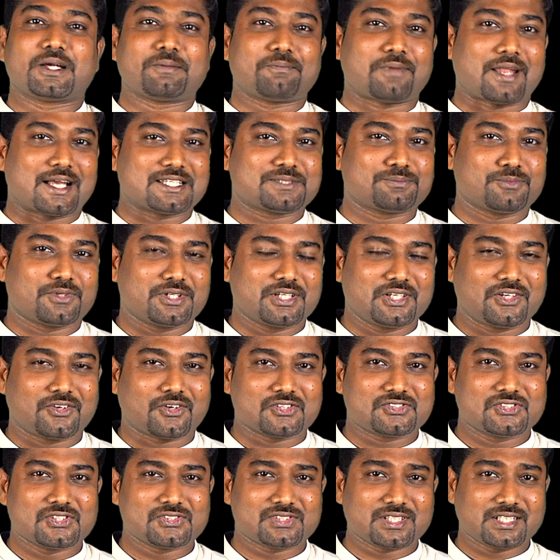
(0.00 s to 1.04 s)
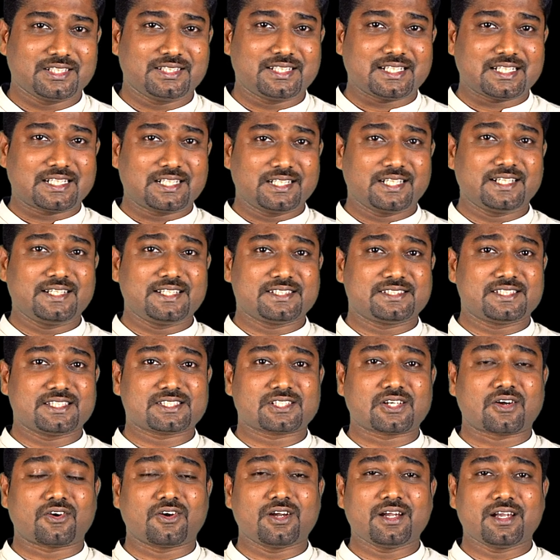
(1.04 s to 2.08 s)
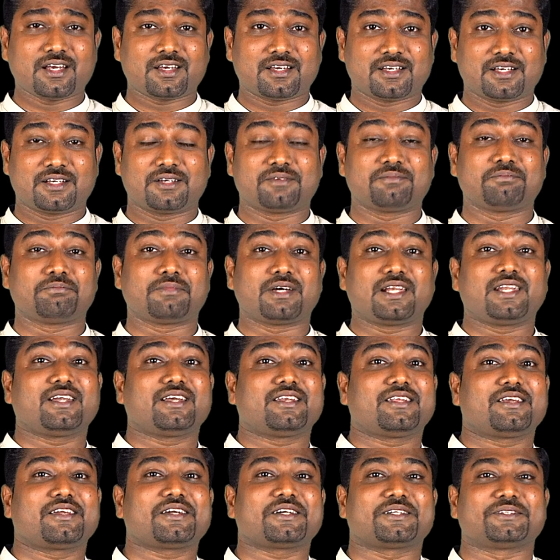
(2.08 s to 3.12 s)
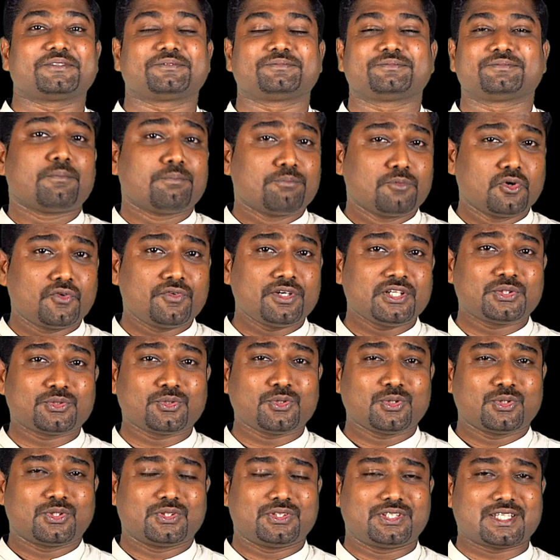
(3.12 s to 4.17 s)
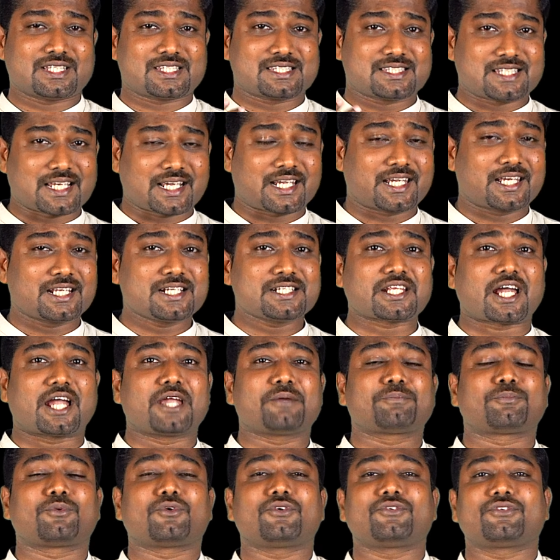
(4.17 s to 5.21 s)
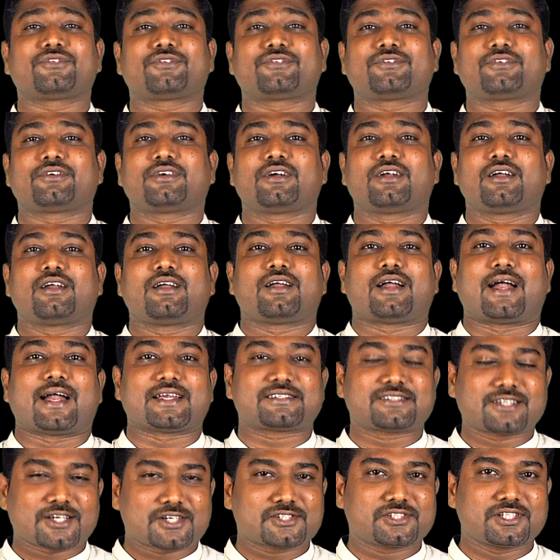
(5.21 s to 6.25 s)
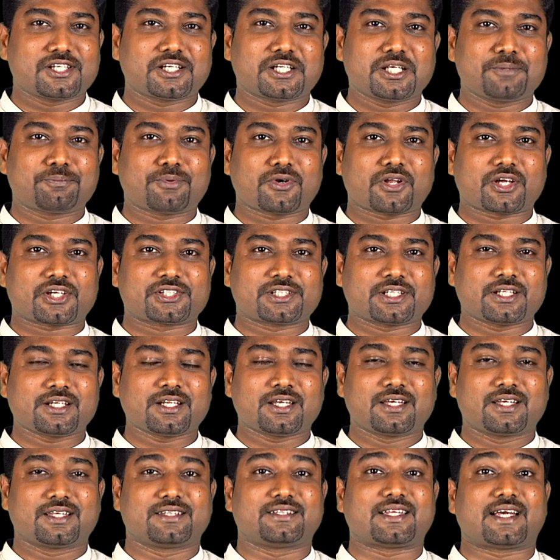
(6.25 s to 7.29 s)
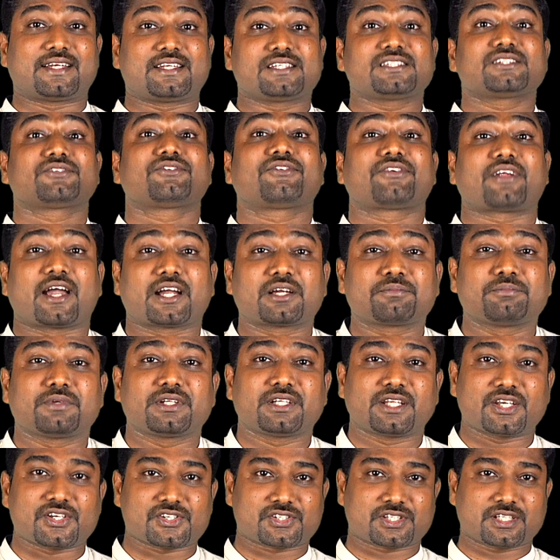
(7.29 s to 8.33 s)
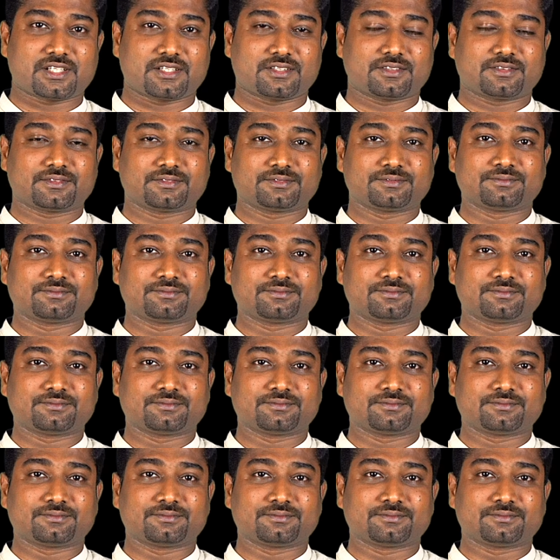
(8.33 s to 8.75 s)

Plasmodium causes a deadly disease called malaria. Moving to the second type of asexual reproduction, that is fragmentation.